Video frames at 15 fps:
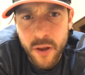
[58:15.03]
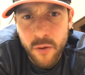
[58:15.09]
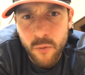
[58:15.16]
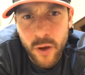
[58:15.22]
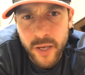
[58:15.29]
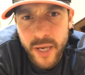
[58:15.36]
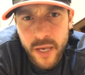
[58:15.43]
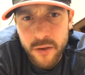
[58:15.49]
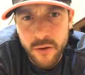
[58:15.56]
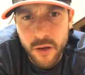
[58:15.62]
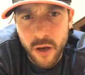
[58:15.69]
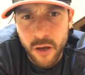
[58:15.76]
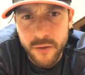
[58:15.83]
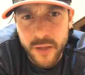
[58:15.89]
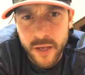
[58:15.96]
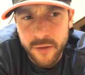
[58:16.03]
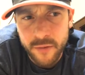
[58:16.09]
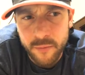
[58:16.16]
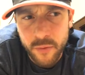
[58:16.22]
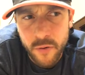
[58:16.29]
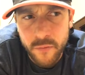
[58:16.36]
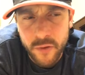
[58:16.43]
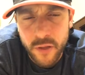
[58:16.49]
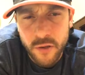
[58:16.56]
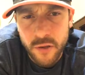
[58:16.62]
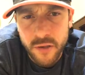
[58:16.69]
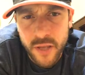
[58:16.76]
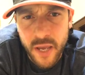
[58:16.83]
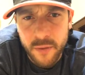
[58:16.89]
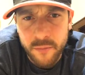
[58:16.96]
Why can't you call it that? It's a perfectly good
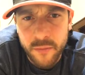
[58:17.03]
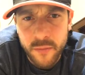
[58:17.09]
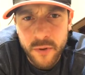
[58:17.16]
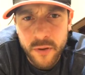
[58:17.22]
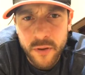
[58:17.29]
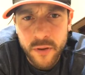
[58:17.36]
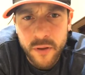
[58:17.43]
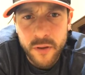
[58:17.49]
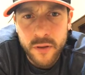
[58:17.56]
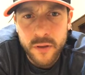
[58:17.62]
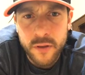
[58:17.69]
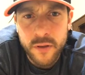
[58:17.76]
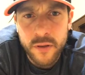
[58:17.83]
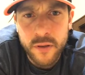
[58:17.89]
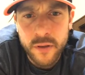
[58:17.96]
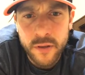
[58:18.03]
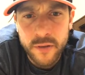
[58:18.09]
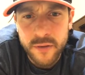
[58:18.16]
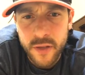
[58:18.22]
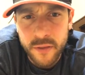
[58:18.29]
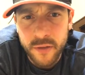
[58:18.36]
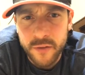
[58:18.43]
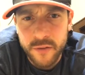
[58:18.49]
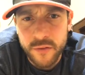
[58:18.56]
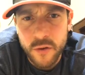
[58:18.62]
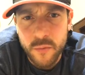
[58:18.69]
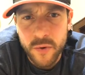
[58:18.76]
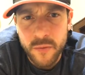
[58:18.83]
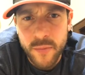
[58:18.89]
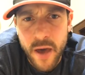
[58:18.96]
name. There's nothing
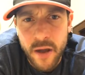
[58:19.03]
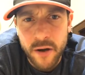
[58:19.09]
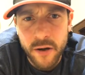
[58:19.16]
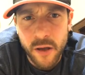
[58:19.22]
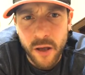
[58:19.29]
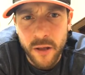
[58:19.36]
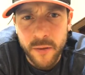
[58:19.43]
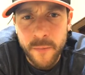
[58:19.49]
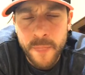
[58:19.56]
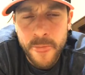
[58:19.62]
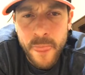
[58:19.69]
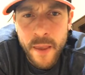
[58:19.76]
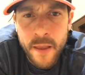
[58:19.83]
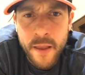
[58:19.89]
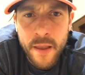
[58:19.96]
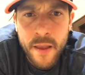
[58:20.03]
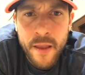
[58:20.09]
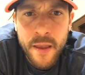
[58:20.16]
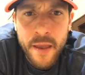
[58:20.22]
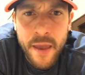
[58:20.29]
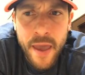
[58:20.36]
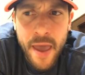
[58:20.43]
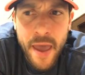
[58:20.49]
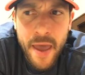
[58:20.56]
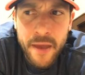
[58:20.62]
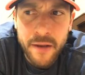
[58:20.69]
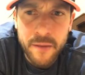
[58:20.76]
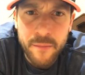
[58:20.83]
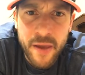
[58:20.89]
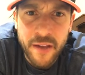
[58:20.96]
stupid about it at all. And
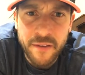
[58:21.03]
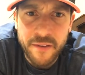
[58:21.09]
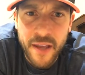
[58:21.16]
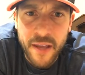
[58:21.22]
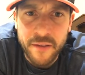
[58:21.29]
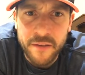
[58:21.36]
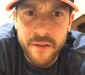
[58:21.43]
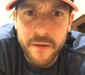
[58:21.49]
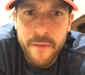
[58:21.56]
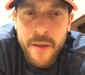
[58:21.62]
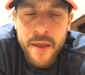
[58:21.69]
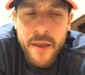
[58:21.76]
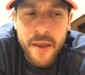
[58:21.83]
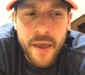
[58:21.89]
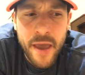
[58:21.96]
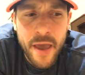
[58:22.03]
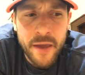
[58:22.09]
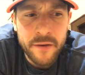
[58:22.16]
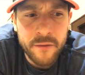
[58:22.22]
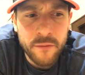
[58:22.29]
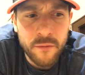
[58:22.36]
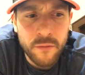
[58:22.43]
it makes sense. And